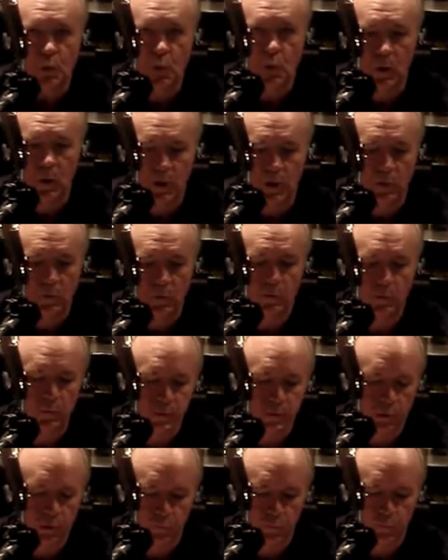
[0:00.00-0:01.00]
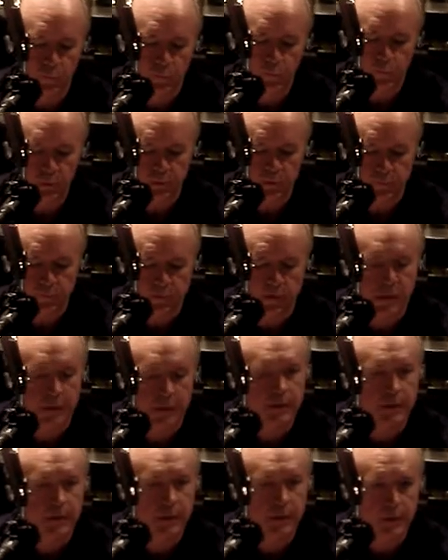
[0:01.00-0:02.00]
Well, you know, first off, you
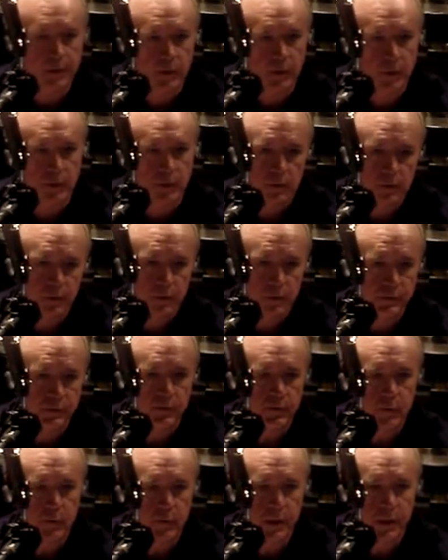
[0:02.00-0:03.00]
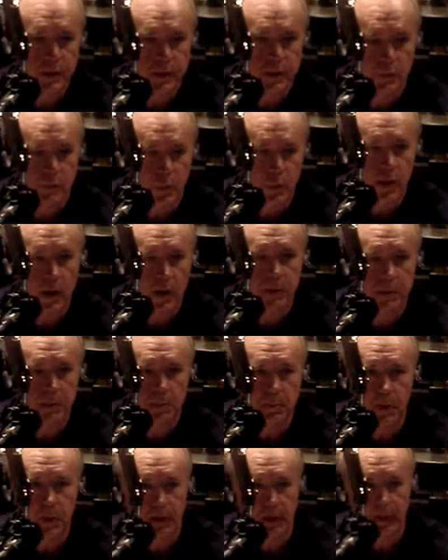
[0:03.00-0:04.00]
need to kind of talk the whole situation. Why are
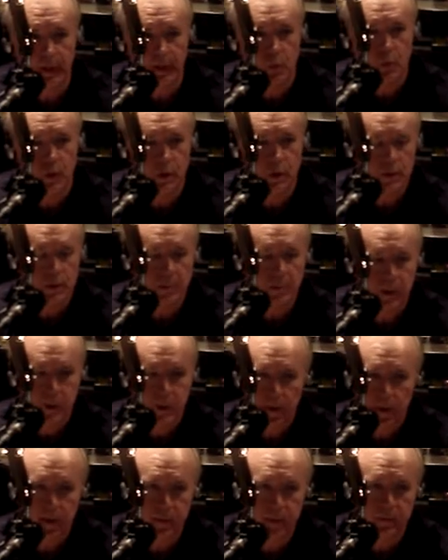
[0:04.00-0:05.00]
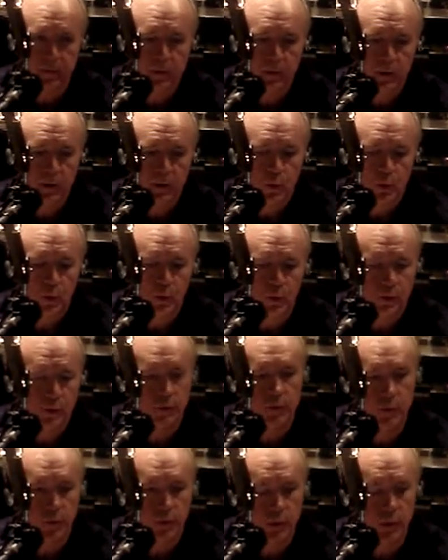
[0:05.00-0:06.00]
you buying? Where are you buying? What is
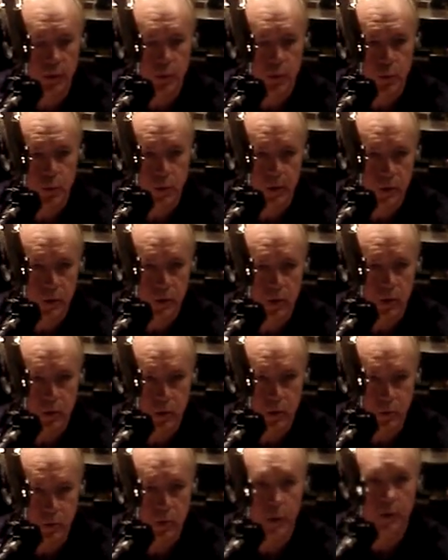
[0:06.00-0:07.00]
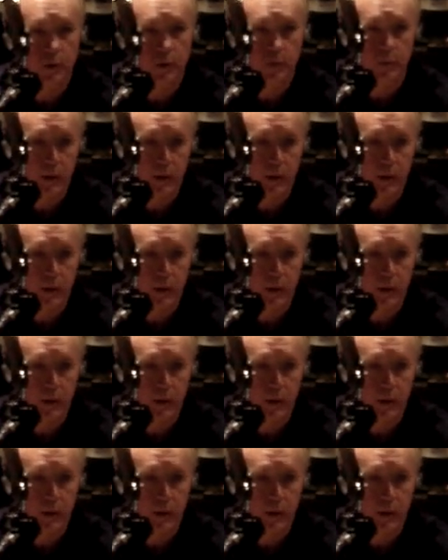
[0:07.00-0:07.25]
your thoughts? Where do you work? What are your